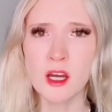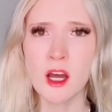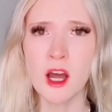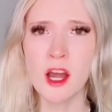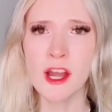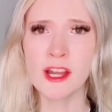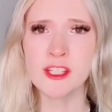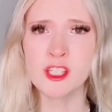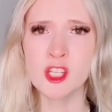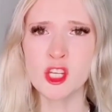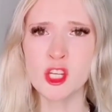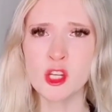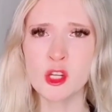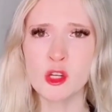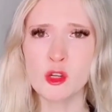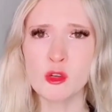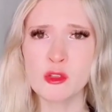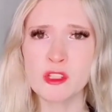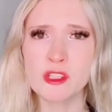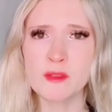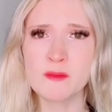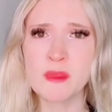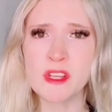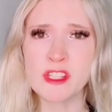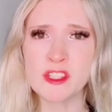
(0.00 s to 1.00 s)
I
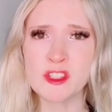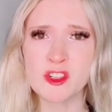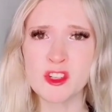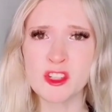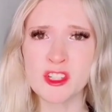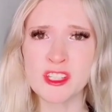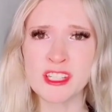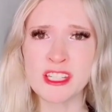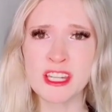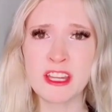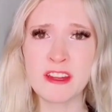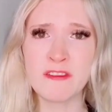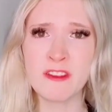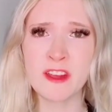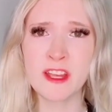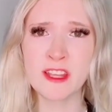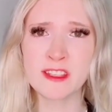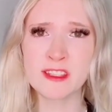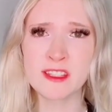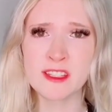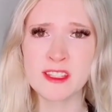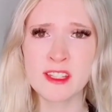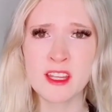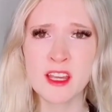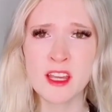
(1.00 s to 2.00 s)
choose Mr.
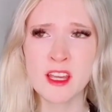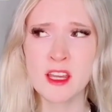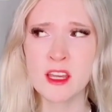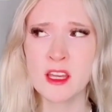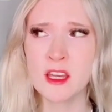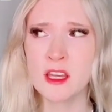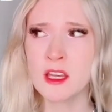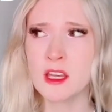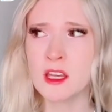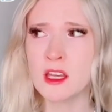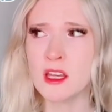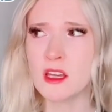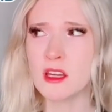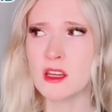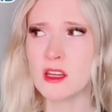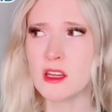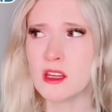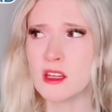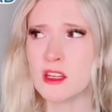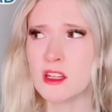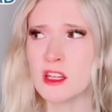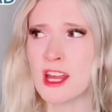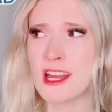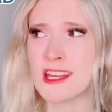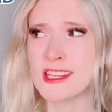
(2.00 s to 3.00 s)
Stevens
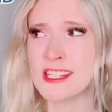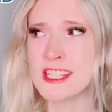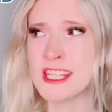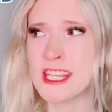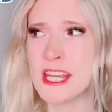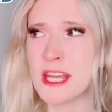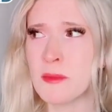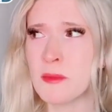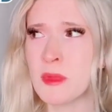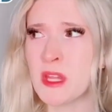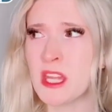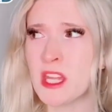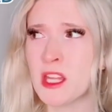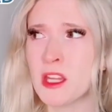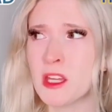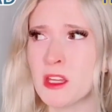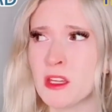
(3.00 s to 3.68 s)
and Timmy.